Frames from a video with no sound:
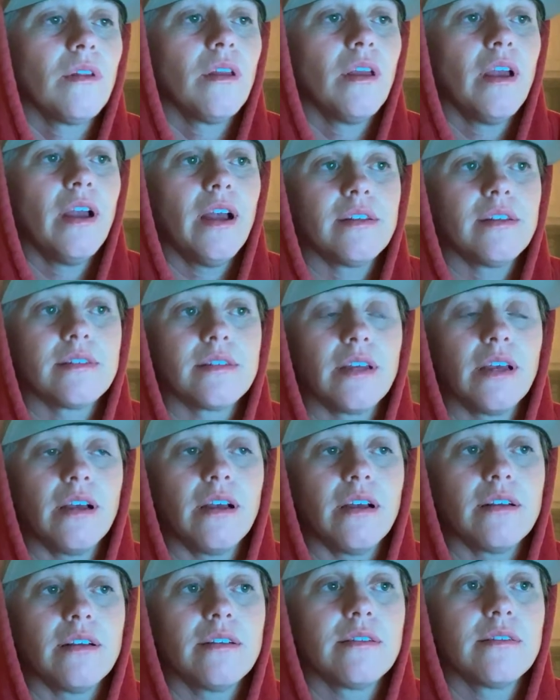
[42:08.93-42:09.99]
as
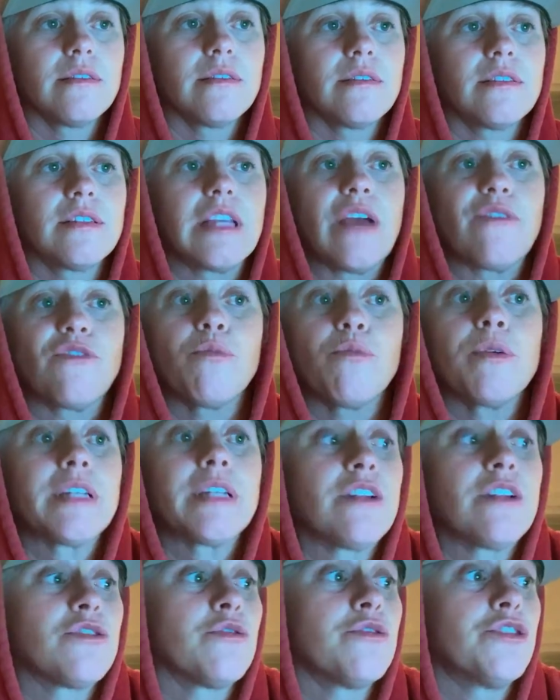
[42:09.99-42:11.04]
several
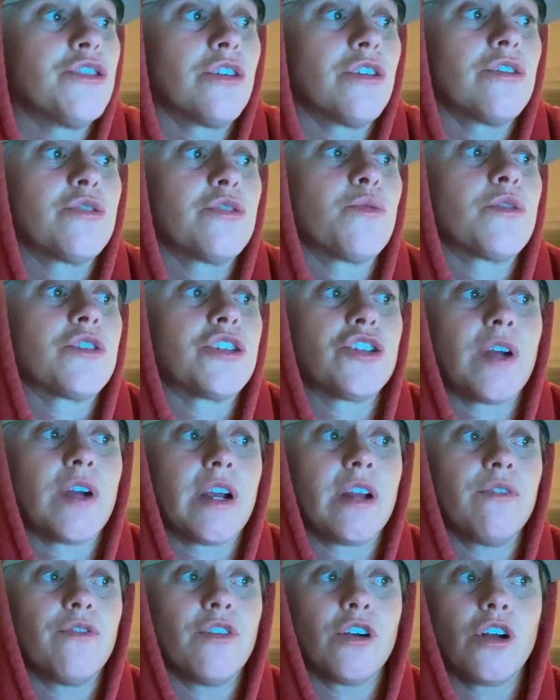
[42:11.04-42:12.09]
potential jurors were
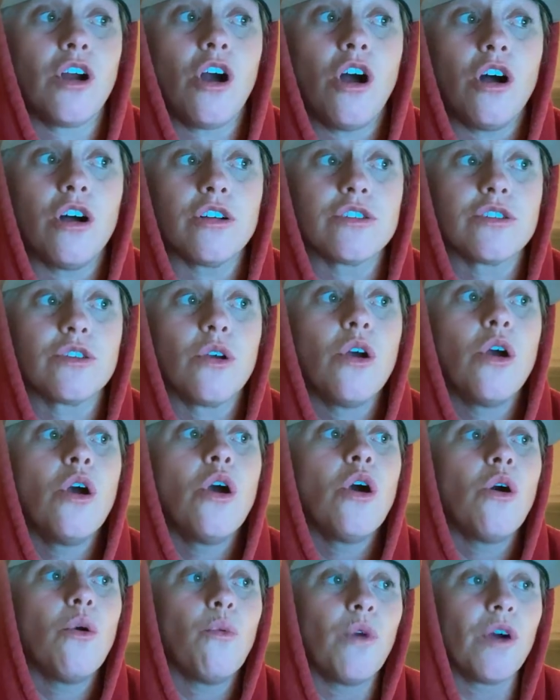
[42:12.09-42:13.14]
stricken for cause
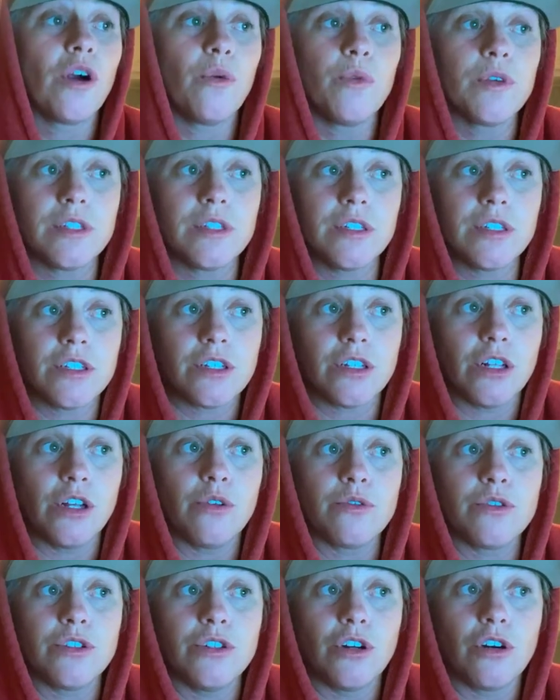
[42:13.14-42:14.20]
where it was
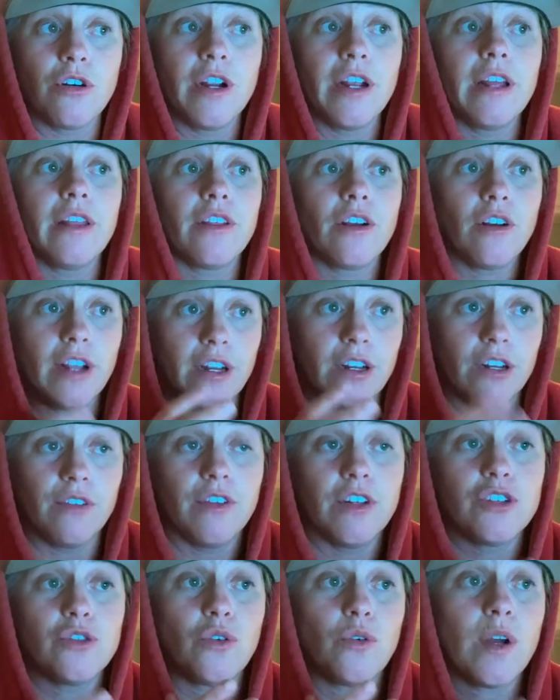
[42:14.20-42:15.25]
disclosed during their
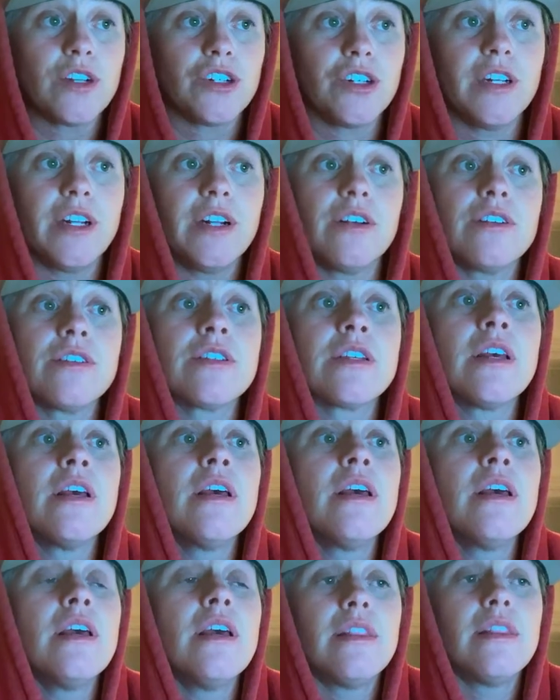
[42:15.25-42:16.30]
individual questionnaires
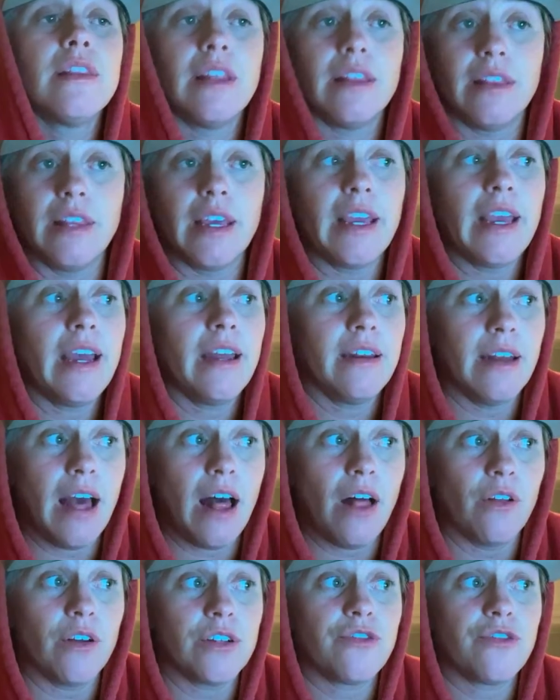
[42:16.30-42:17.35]
that they had
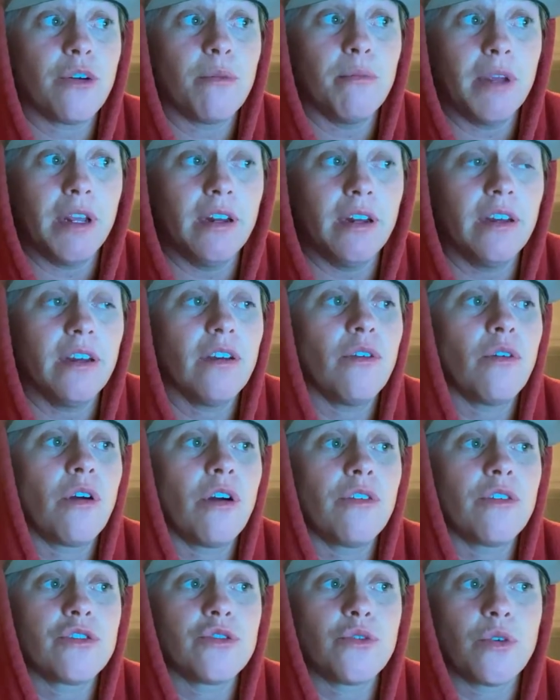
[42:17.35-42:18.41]
knowledge from media or
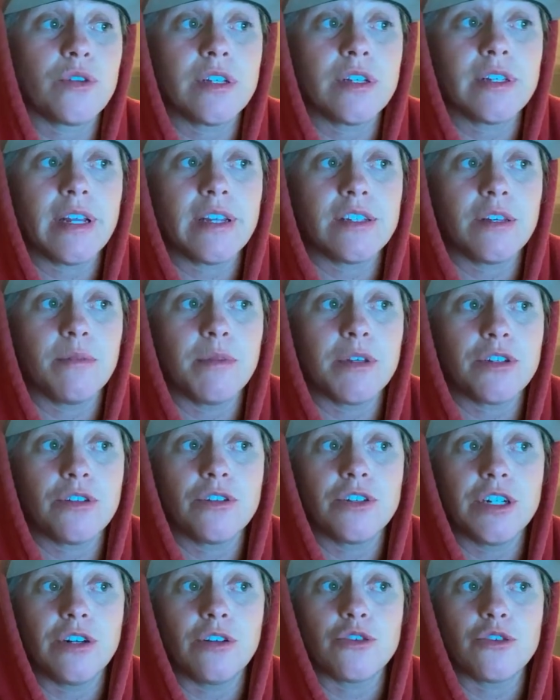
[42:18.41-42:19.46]
other sources as to Mr.
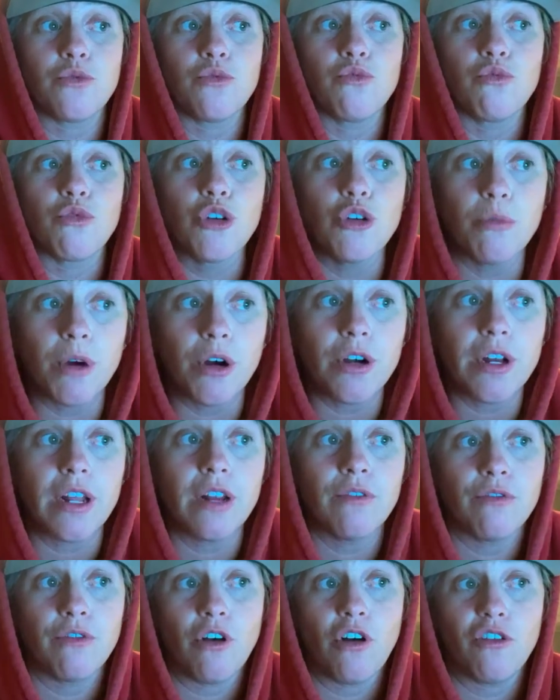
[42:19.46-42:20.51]
Jeter's rumored
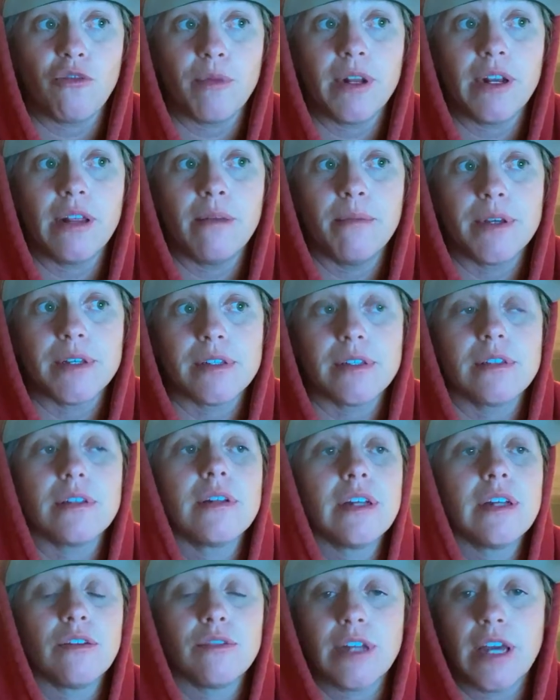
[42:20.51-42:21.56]
involvement in Miss
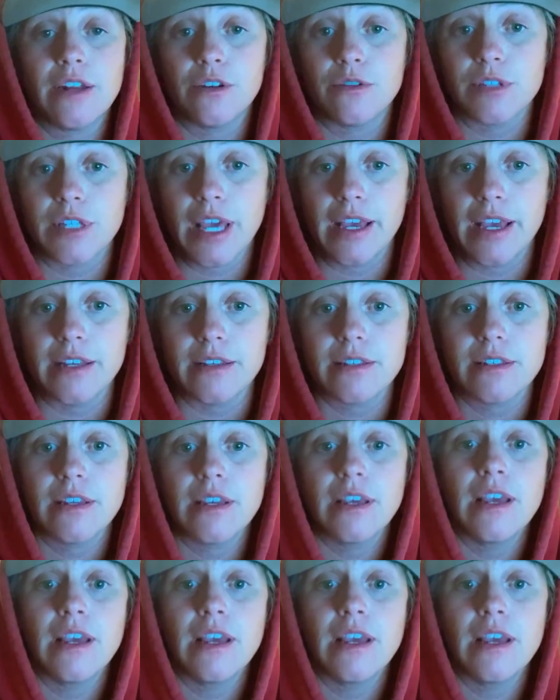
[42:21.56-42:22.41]
Del Tondo's case.